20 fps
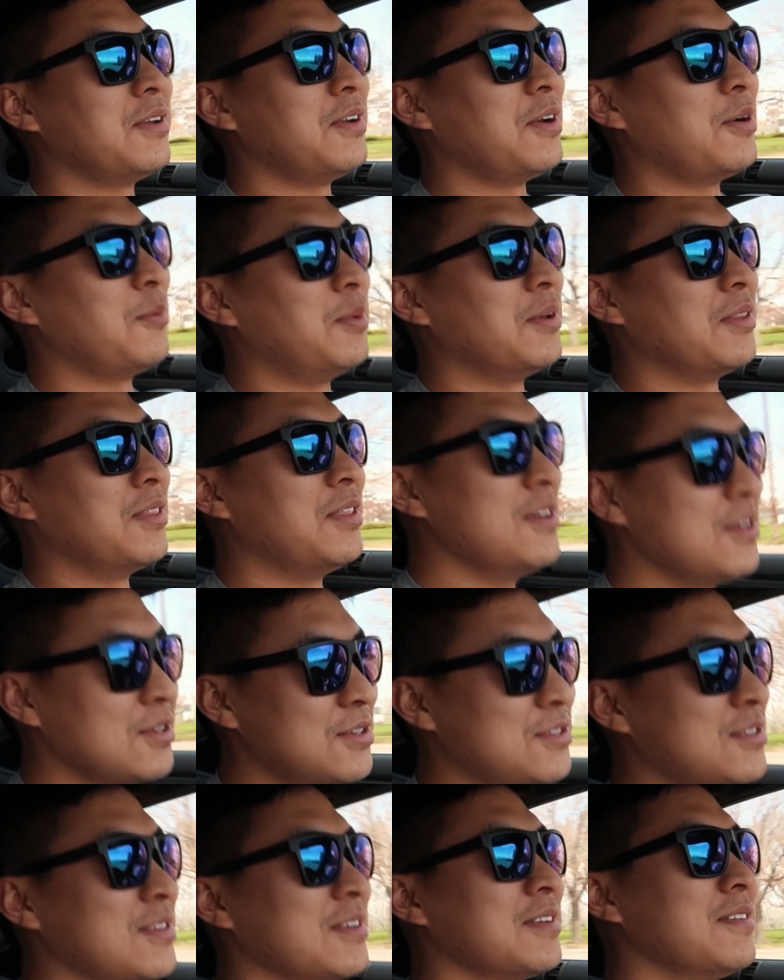you know. But
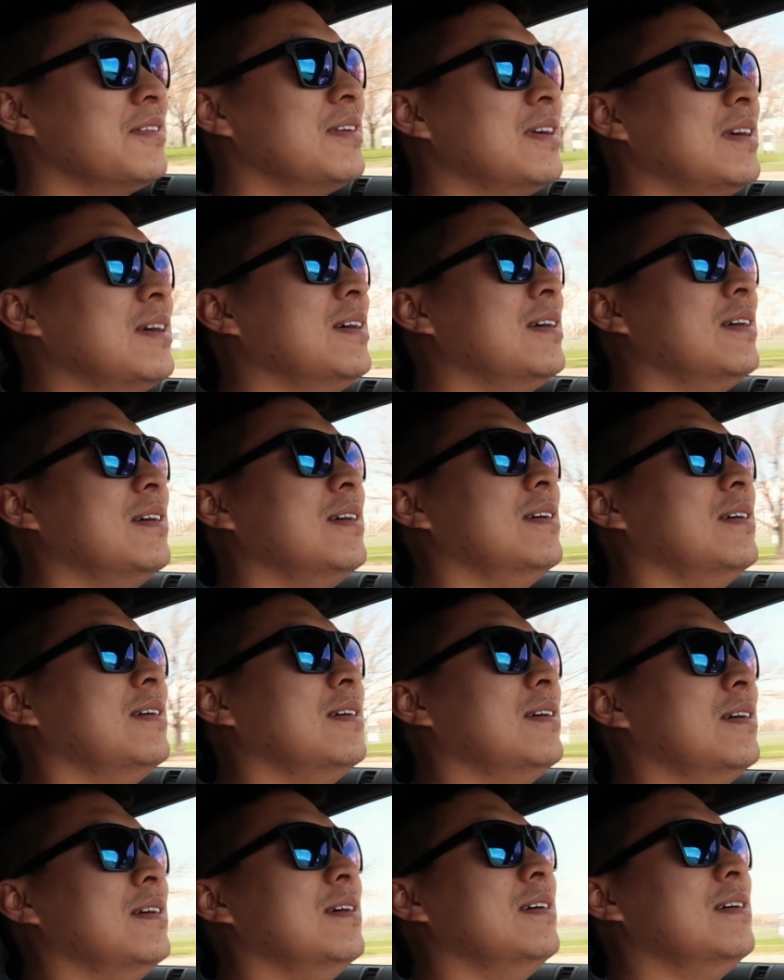this,
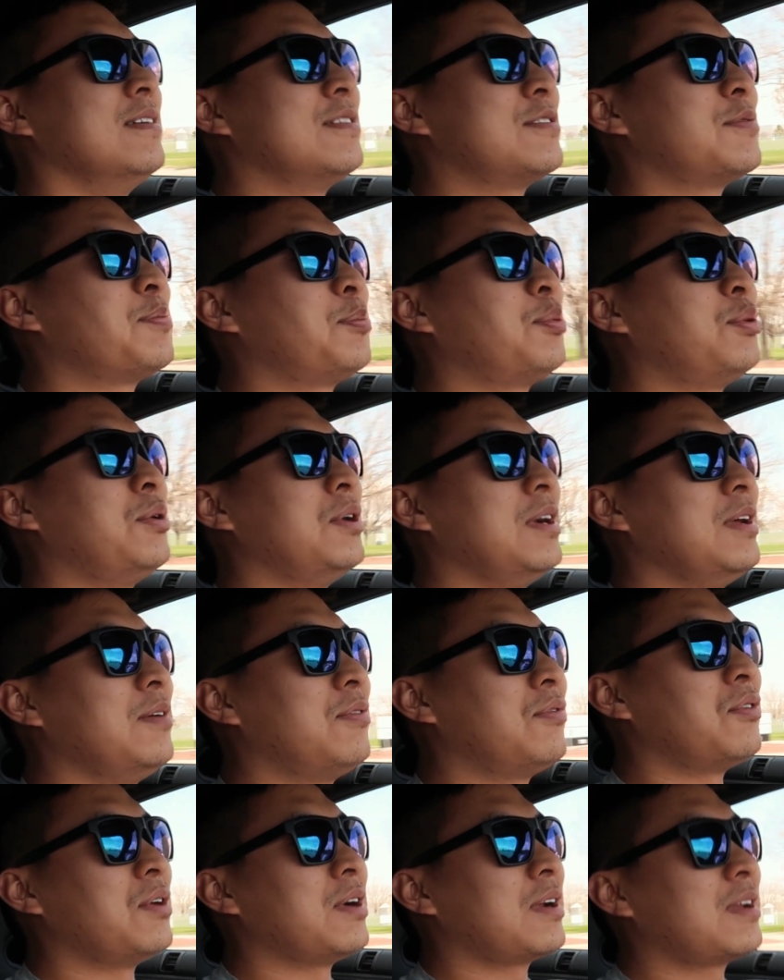it's pretty
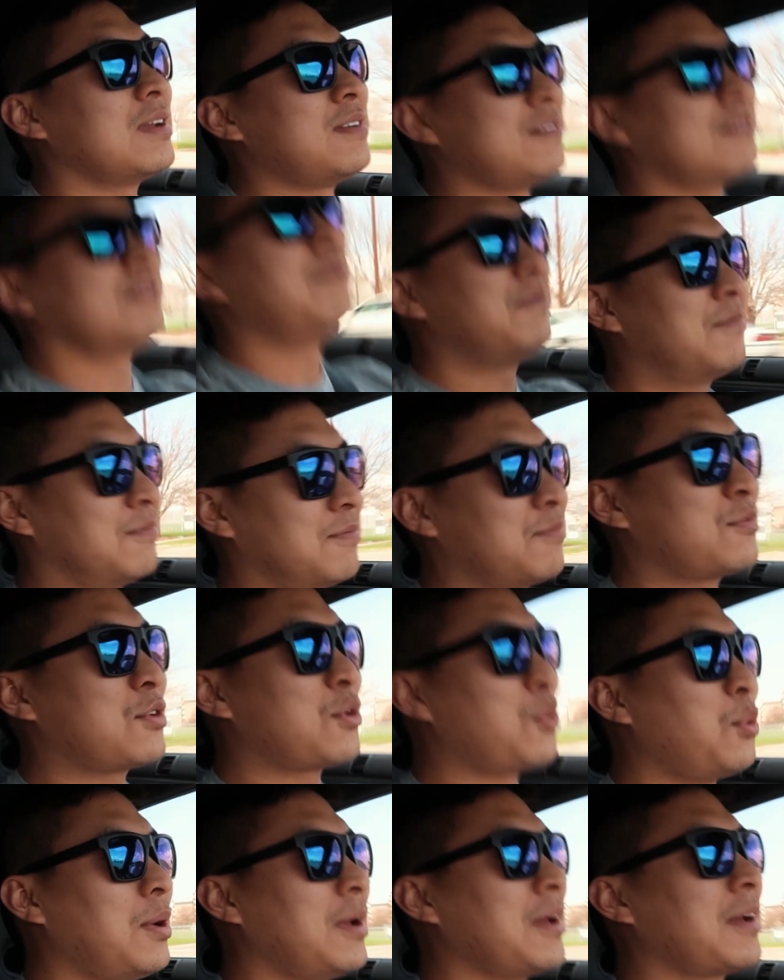freaking
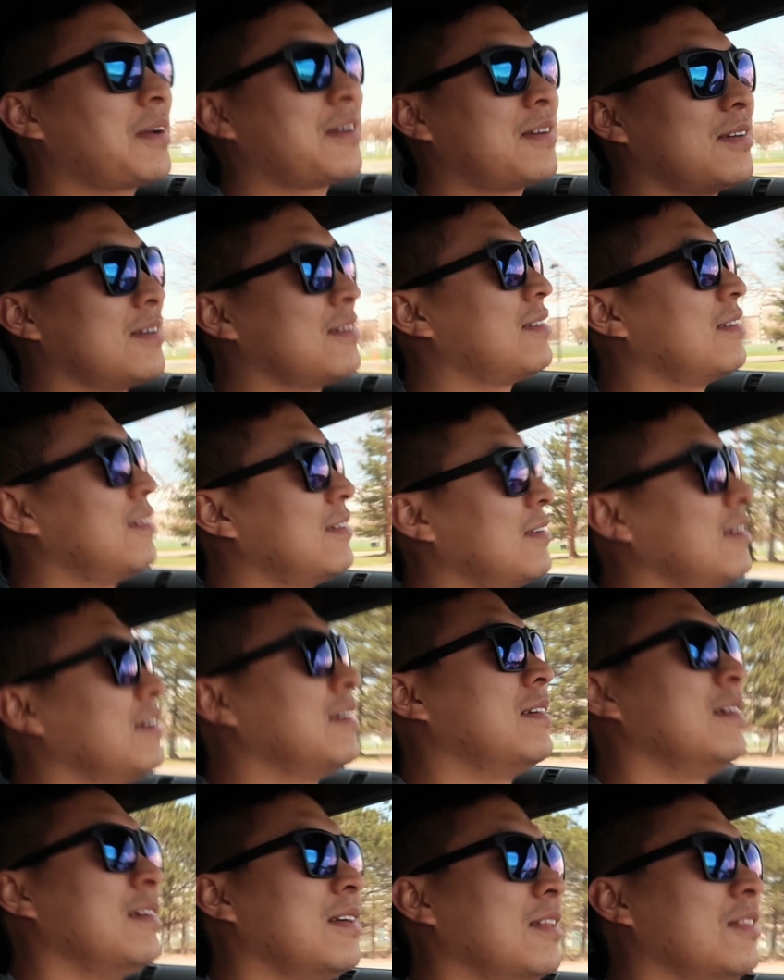quick.
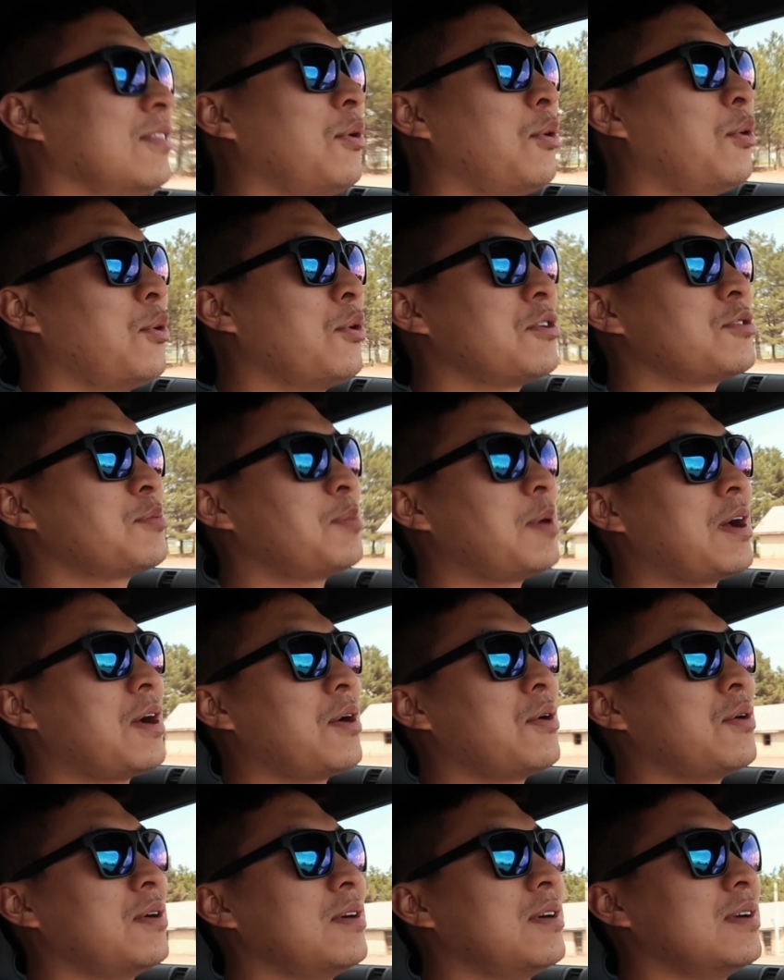The
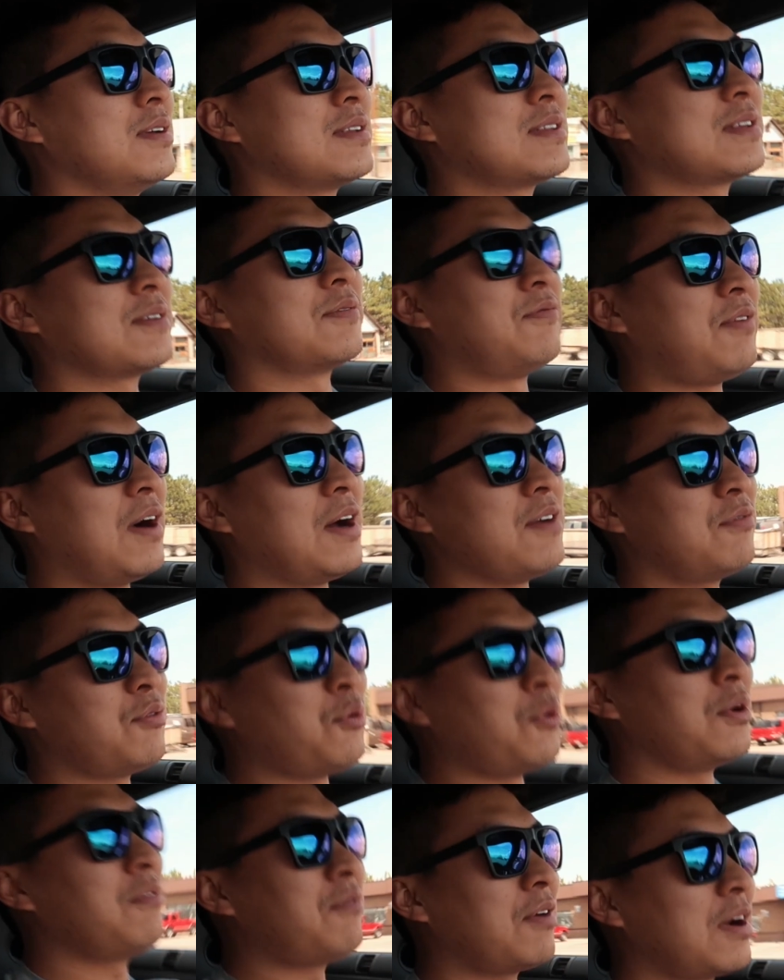horsepower,
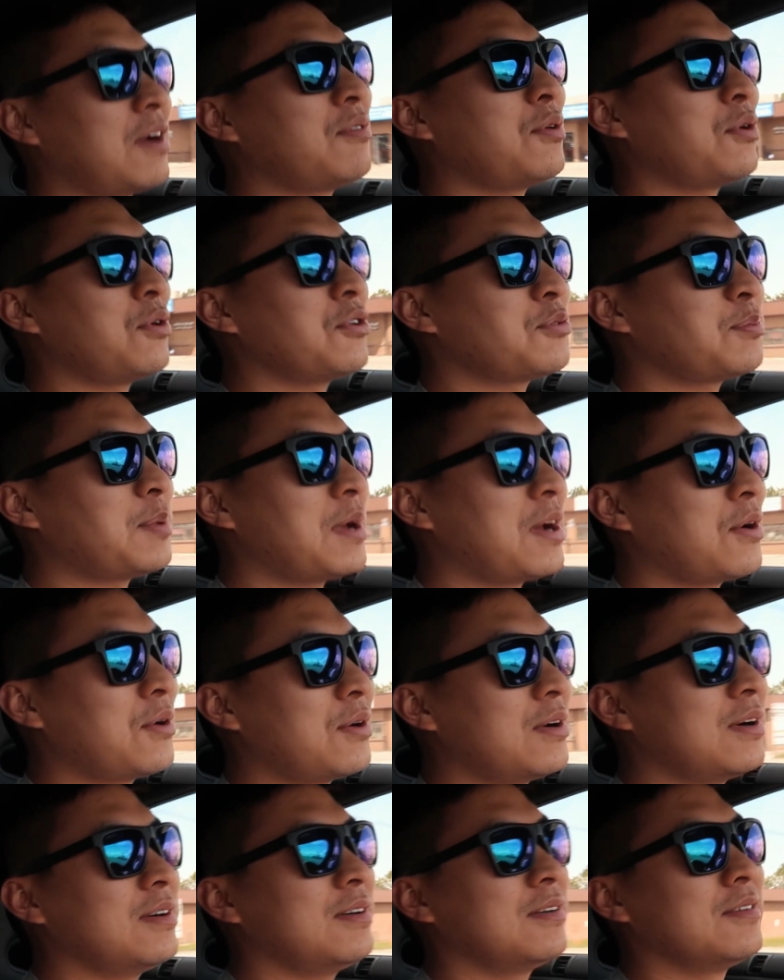545
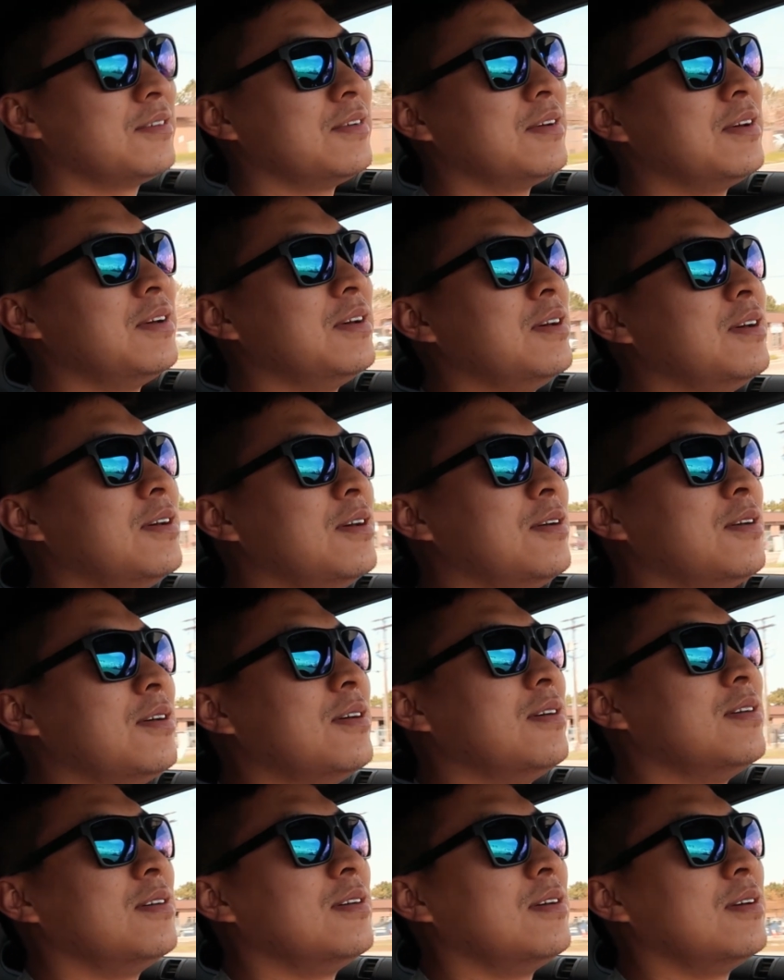horsepower,
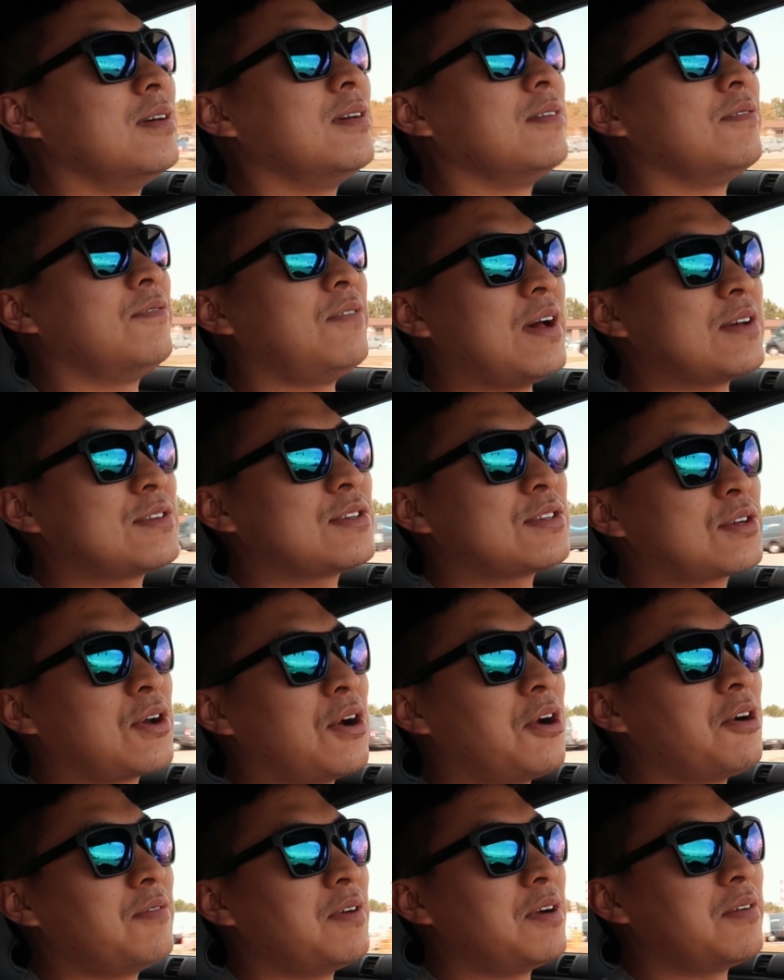fastest
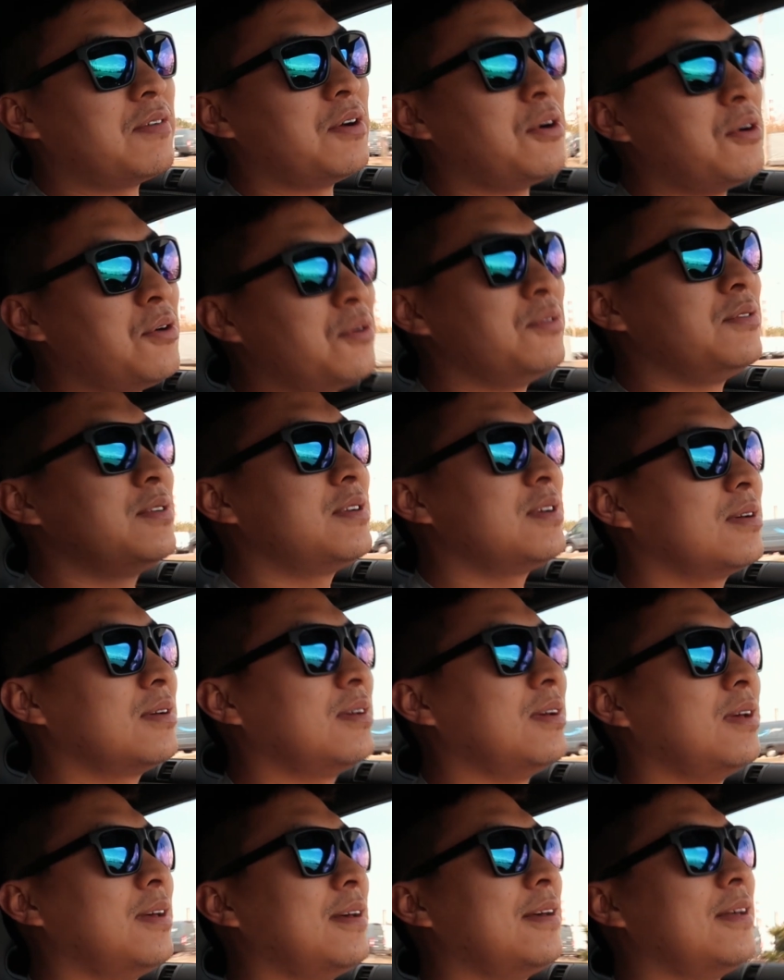car I've ever owned,
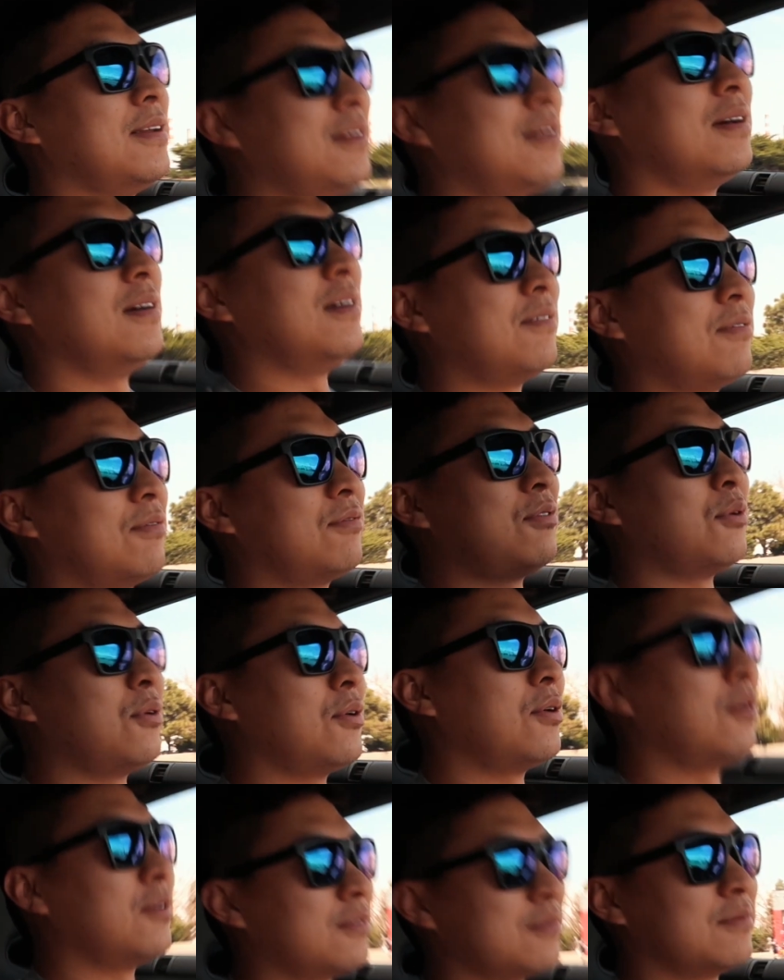and
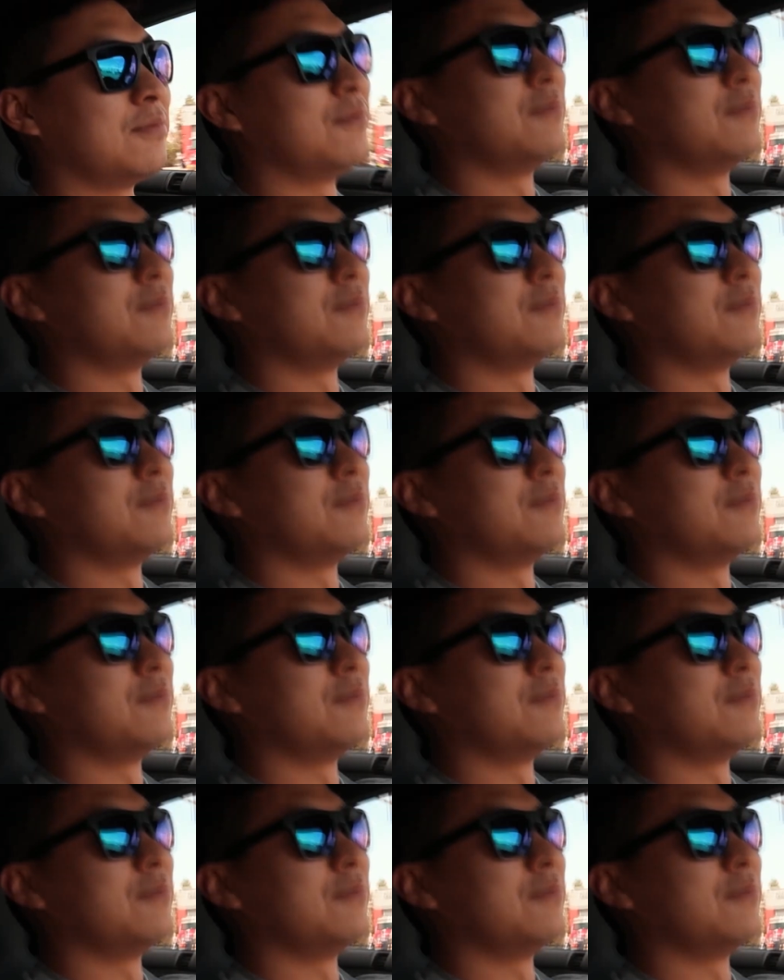for